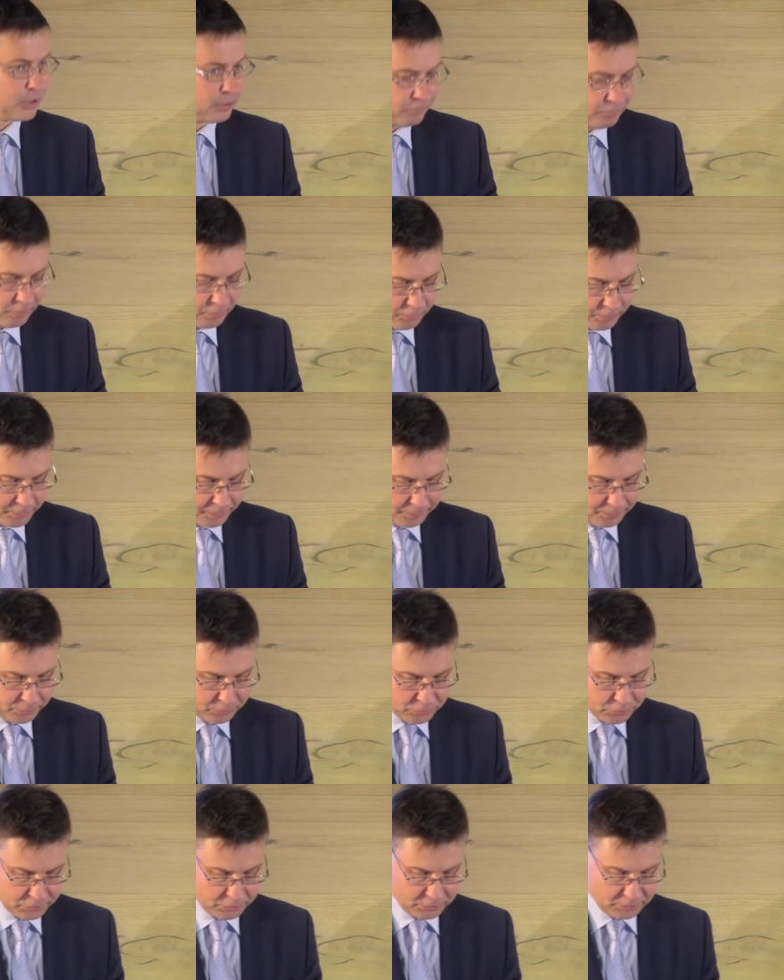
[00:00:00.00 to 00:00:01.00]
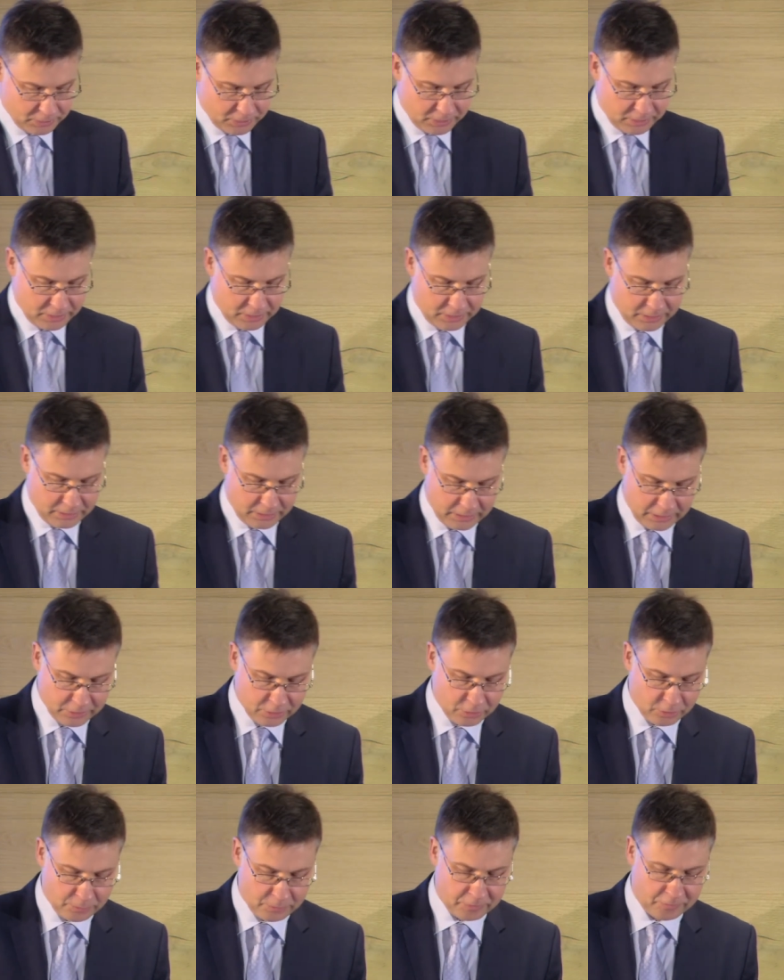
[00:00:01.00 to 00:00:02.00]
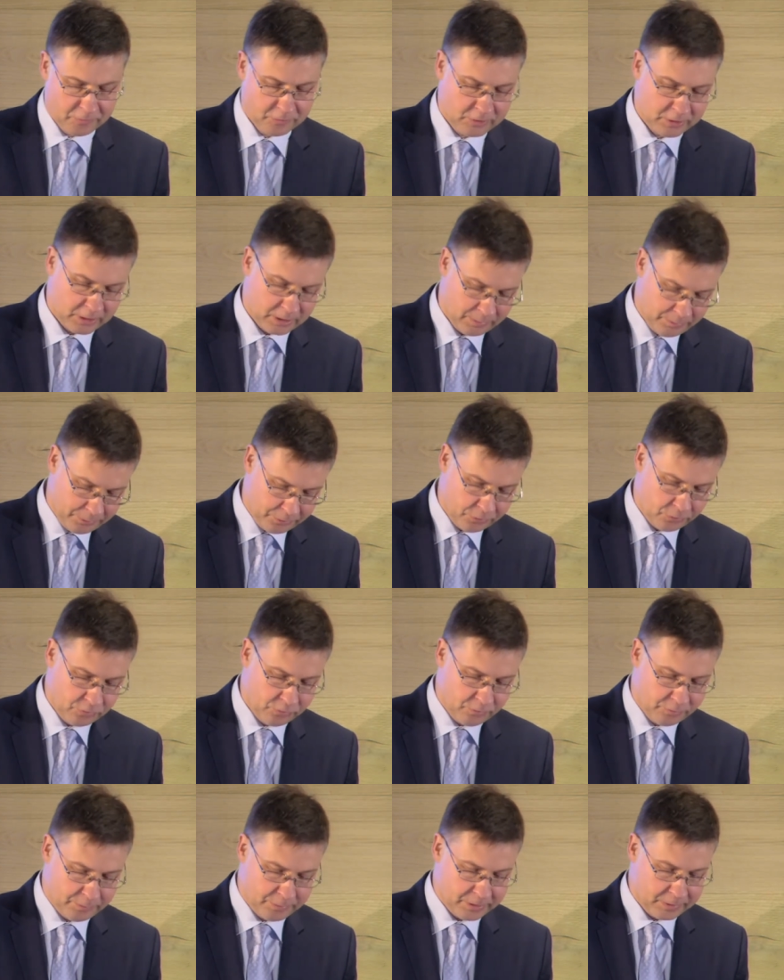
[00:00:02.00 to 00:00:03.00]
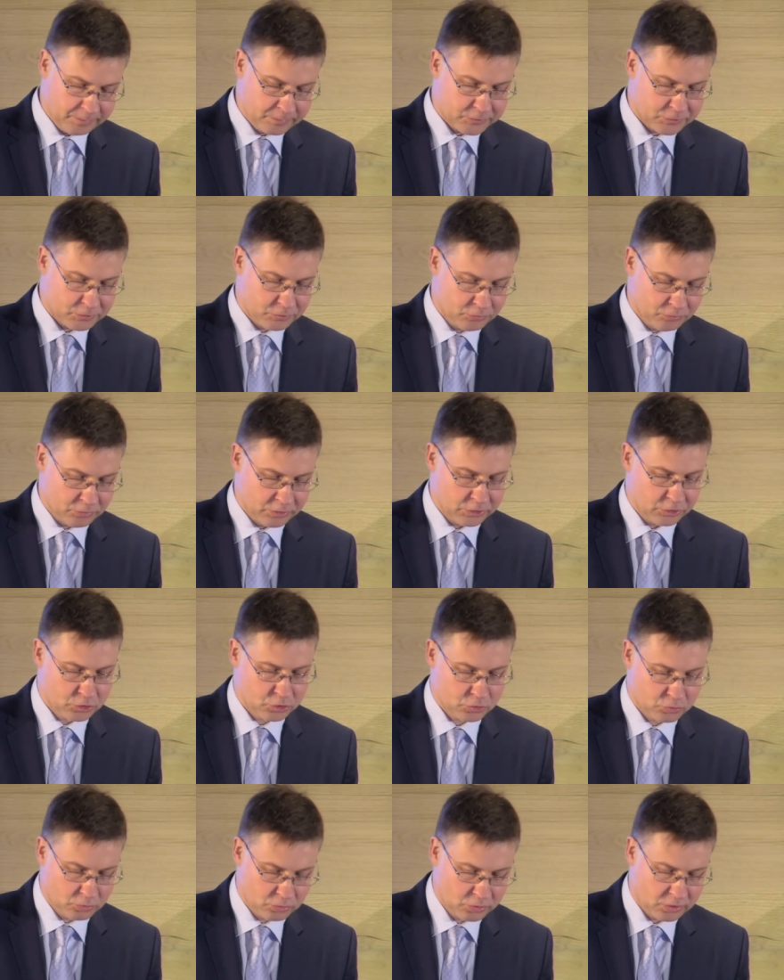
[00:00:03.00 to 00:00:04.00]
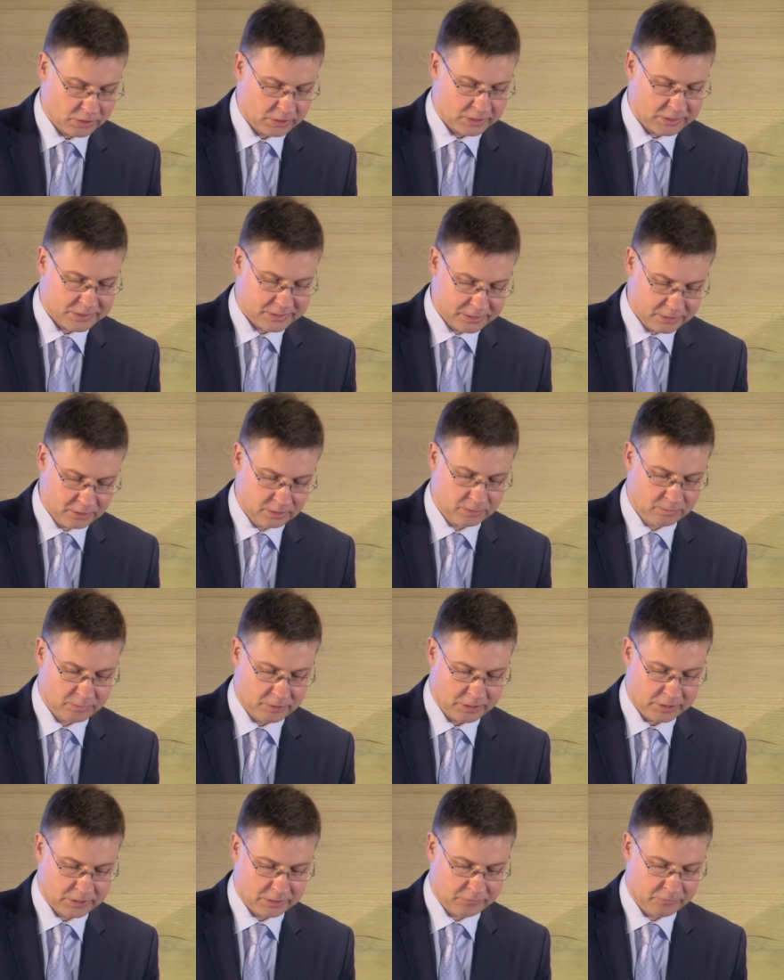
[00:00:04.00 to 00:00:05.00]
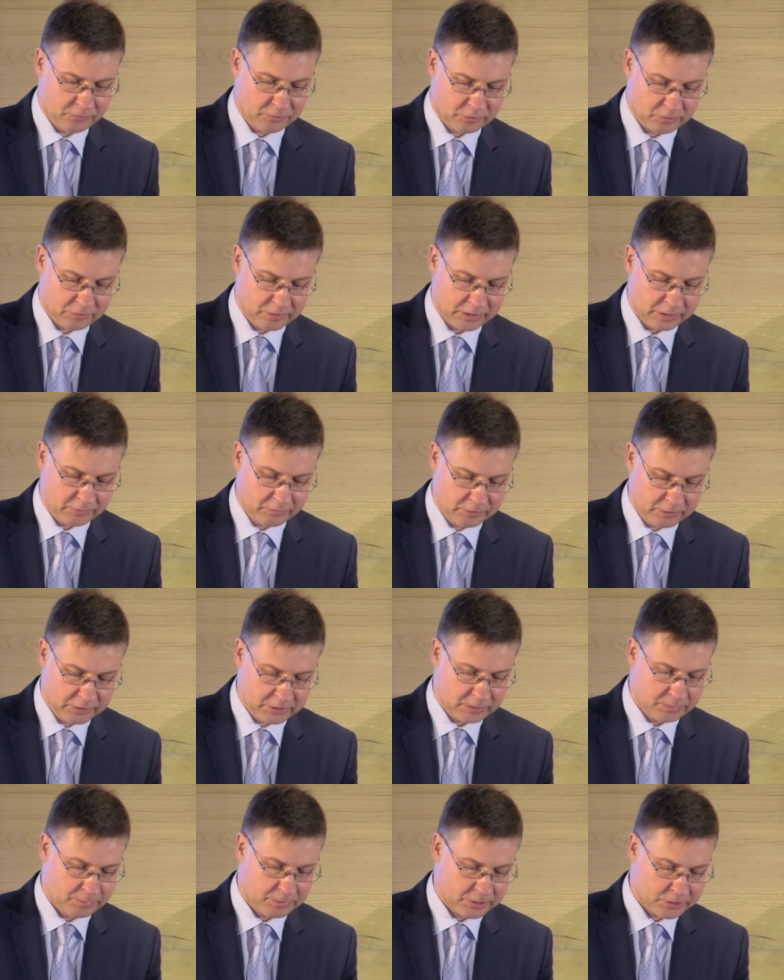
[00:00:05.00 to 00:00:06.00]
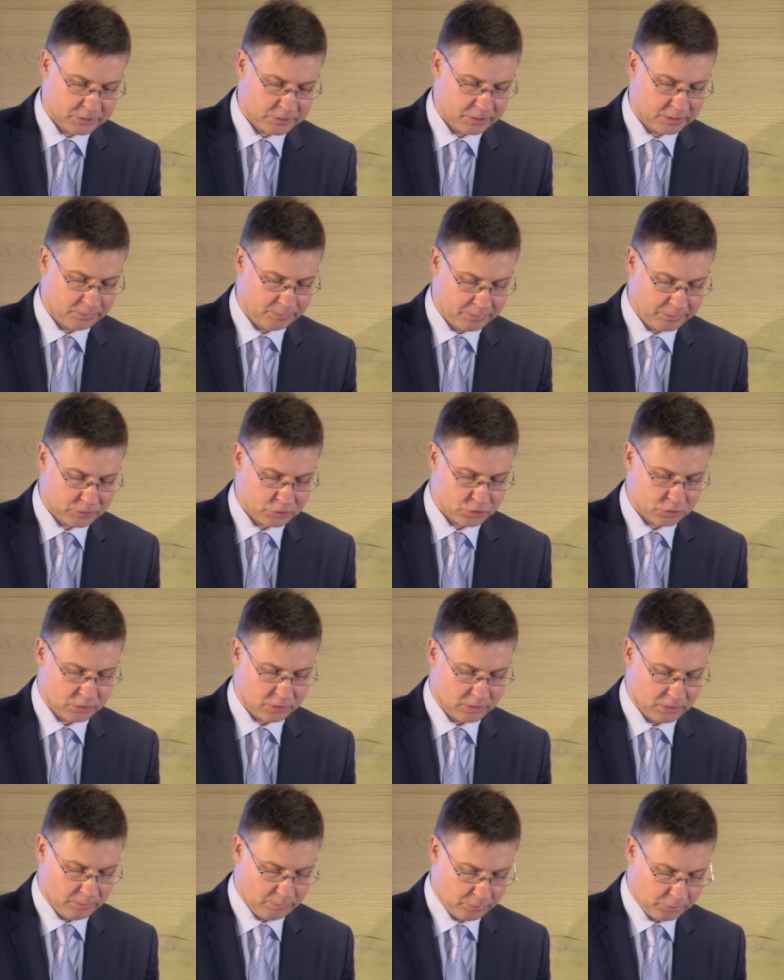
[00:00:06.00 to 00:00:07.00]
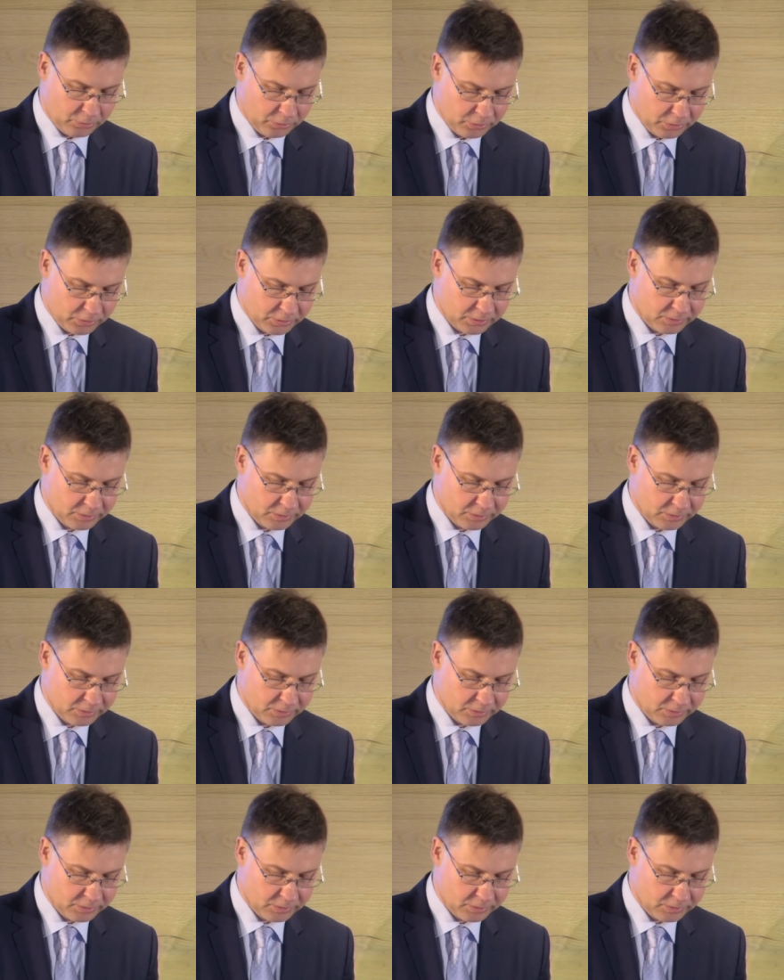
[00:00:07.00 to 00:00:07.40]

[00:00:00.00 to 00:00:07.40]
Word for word: of our proposal, uh, EIOPA would approve PEPs to ensure a single market for high-quality personal pension uh, products.